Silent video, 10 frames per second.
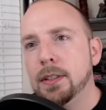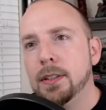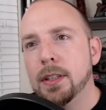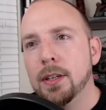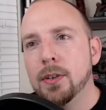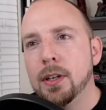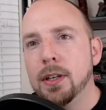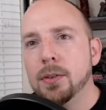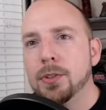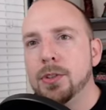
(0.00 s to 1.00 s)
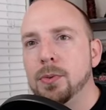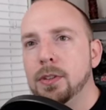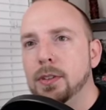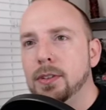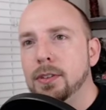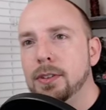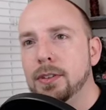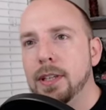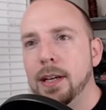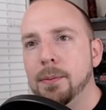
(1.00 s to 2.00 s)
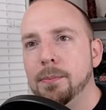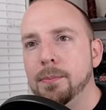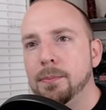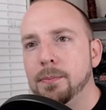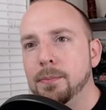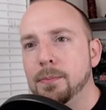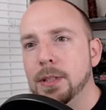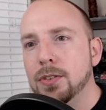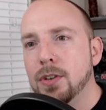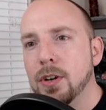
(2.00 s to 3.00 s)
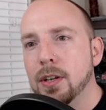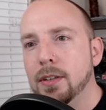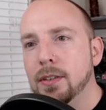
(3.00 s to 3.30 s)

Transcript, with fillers: Hey Ronnie, how'd you want? Damn, it's gone.